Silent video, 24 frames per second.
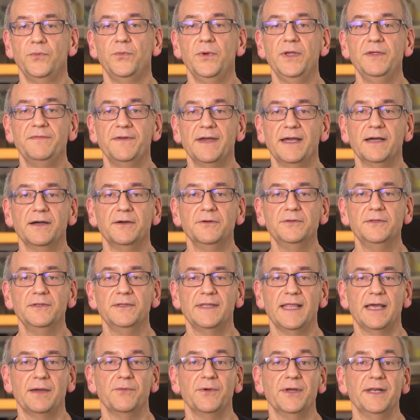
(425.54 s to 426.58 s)
We found
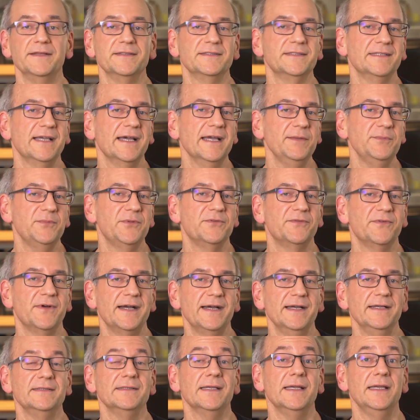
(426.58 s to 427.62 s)
that when a site
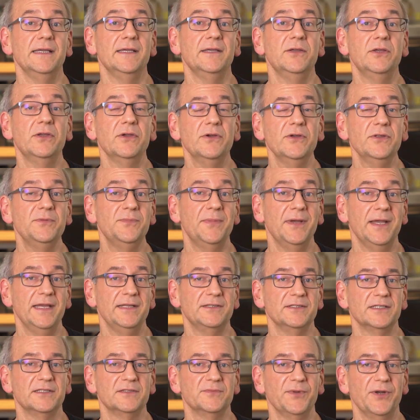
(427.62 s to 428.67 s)
provides a good
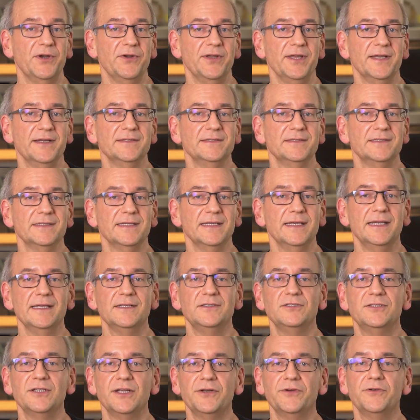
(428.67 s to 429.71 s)
page experience,
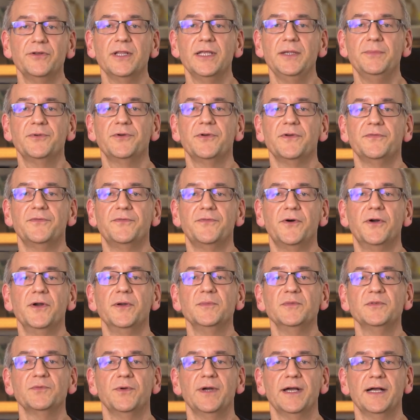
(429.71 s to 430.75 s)
it generally
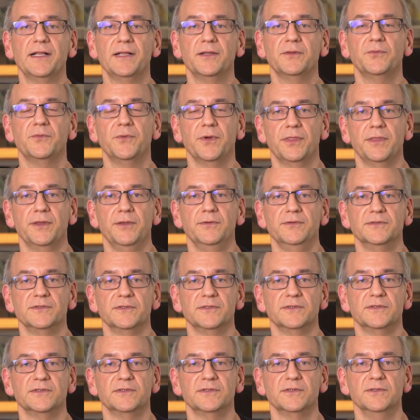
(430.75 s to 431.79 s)
performs well with
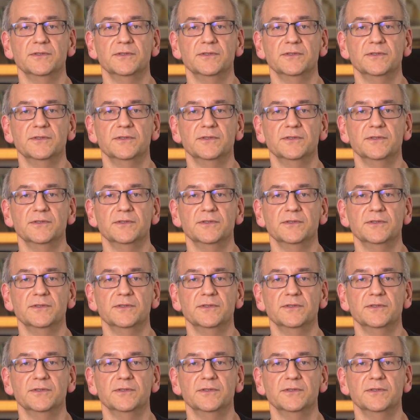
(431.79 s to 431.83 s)
users